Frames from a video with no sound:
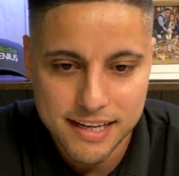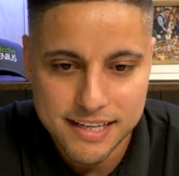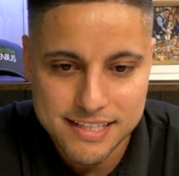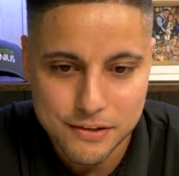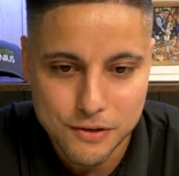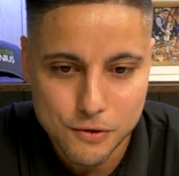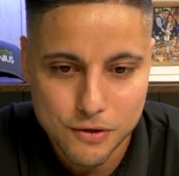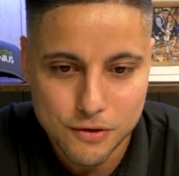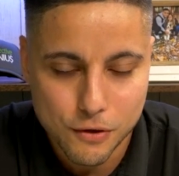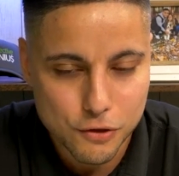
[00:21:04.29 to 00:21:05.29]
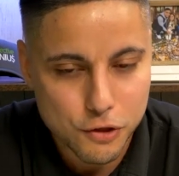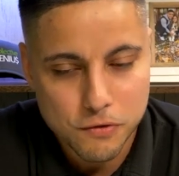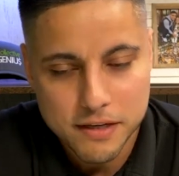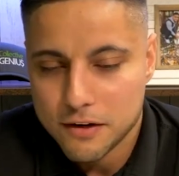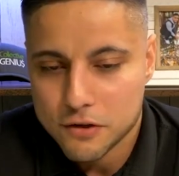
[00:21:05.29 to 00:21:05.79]
So those two right
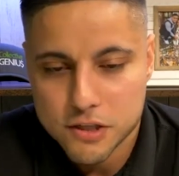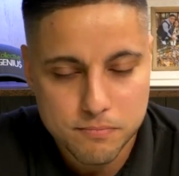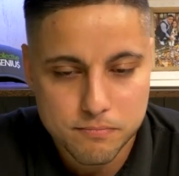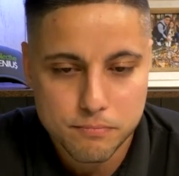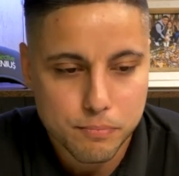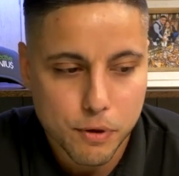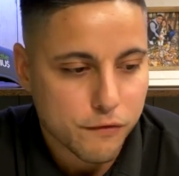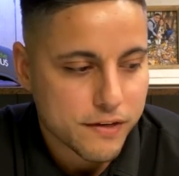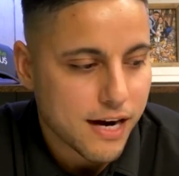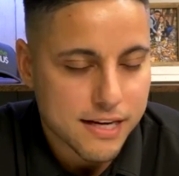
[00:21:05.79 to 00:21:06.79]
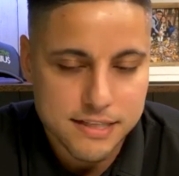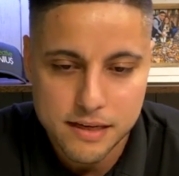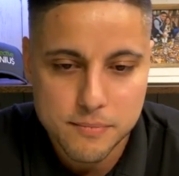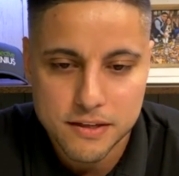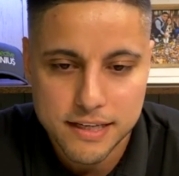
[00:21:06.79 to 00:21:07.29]
there are just perfect guys to
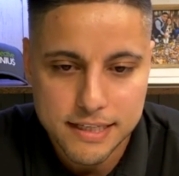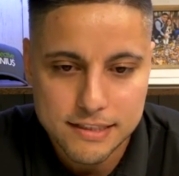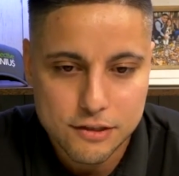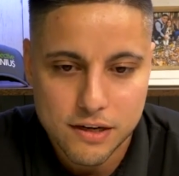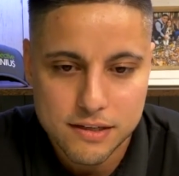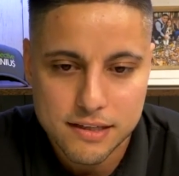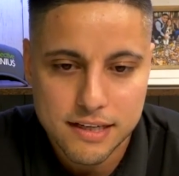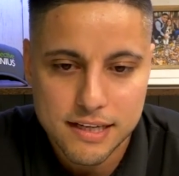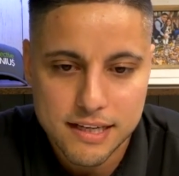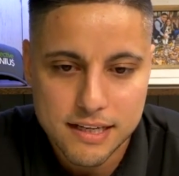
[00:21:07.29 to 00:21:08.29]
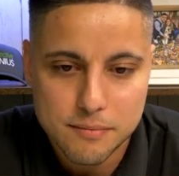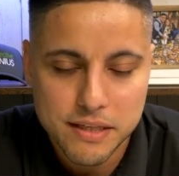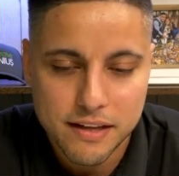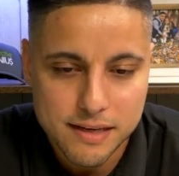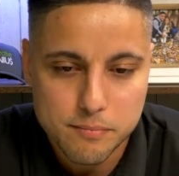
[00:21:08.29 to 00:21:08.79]
emulate and try to be
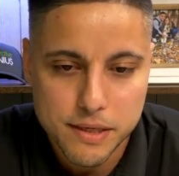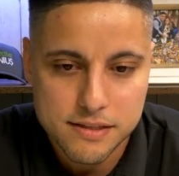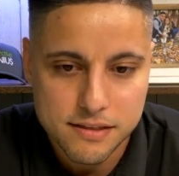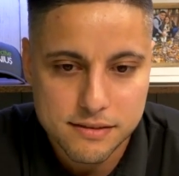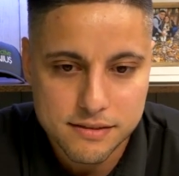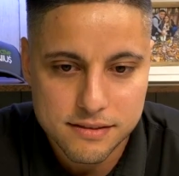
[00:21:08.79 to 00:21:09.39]
like in business.